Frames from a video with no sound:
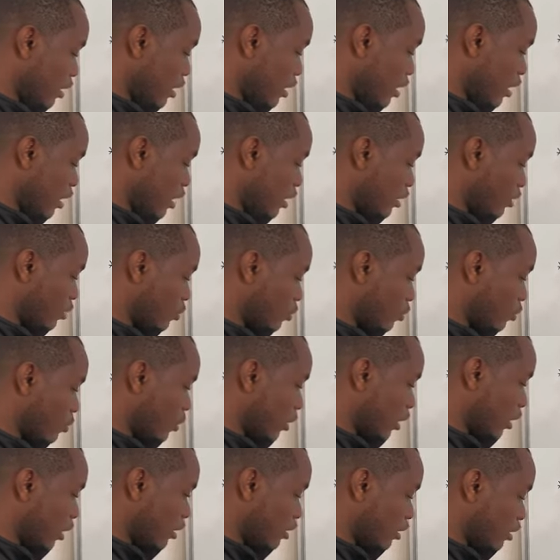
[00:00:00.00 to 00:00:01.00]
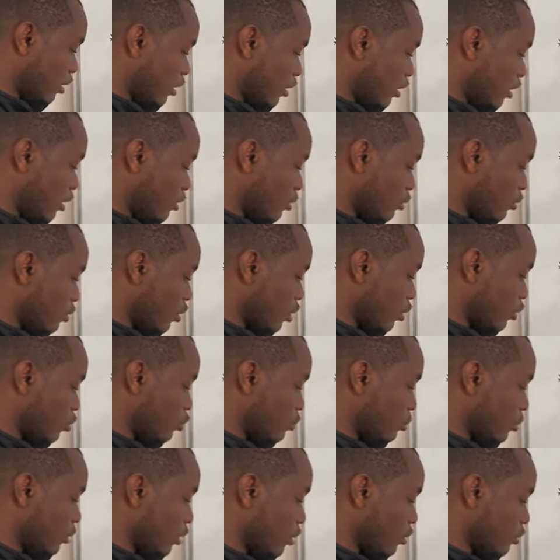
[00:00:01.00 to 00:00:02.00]
a squared is going to
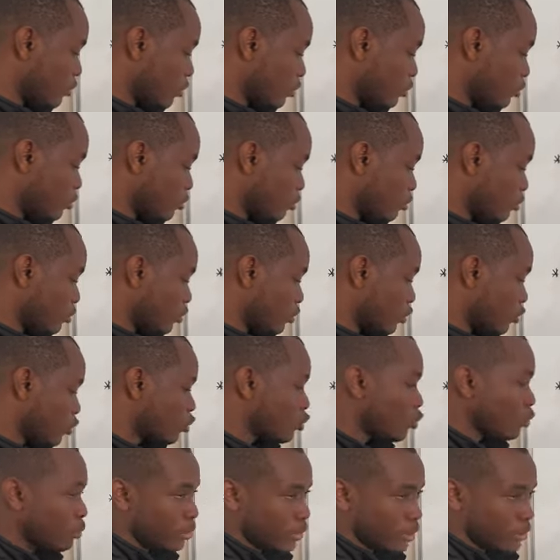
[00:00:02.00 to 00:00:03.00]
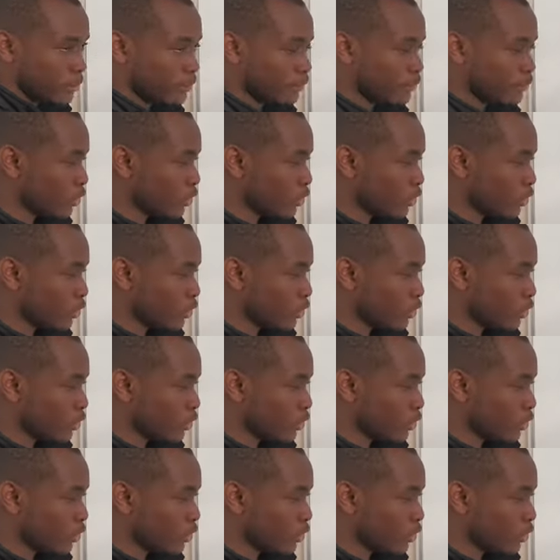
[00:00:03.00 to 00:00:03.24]
be equal to 2b.